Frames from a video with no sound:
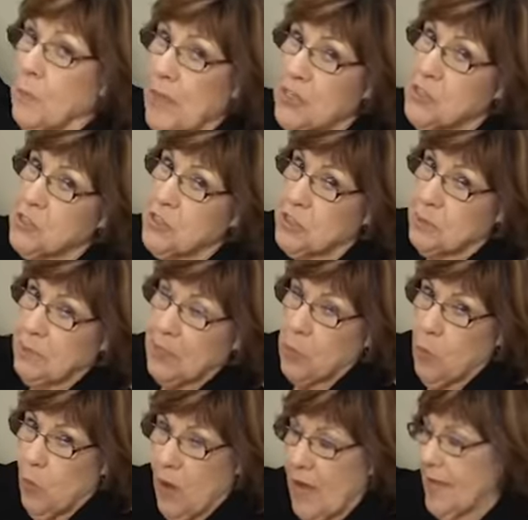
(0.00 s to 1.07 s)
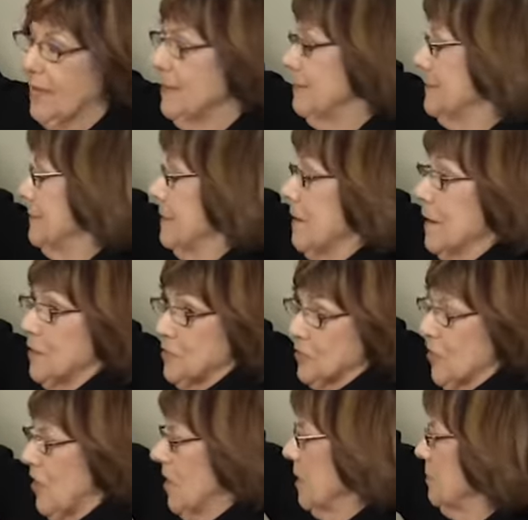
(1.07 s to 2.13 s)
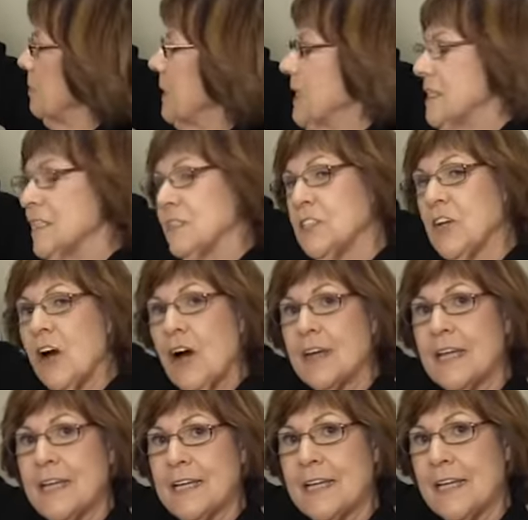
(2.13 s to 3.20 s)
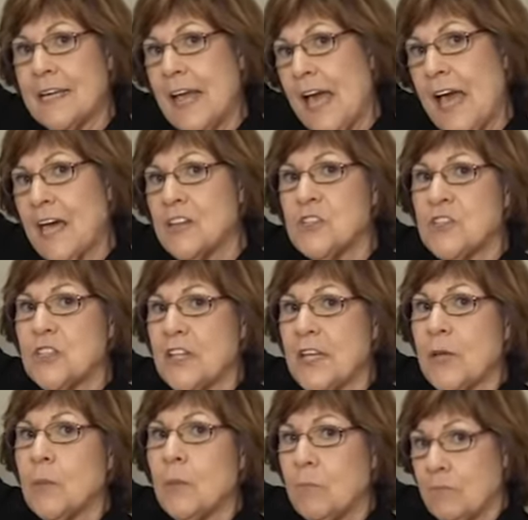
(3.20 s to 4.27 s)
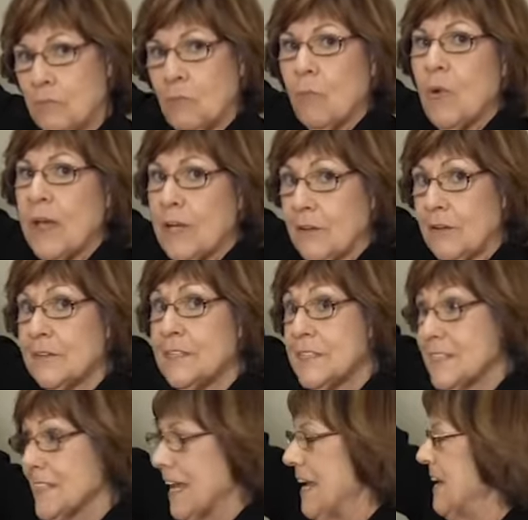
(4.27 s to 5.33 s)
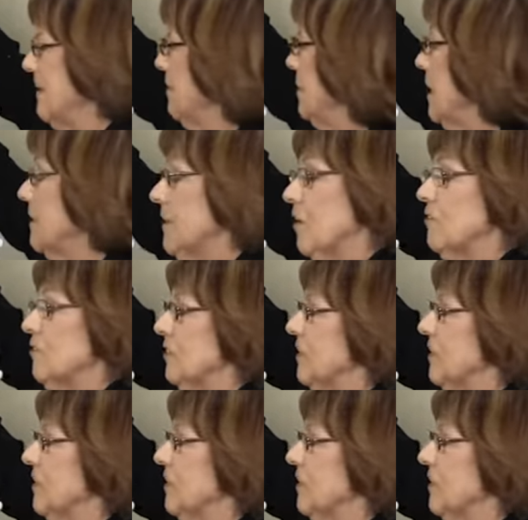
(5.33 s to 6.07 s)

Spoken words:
your patient to be quiet and not talk, because talking can actually wiggle the scale and they'll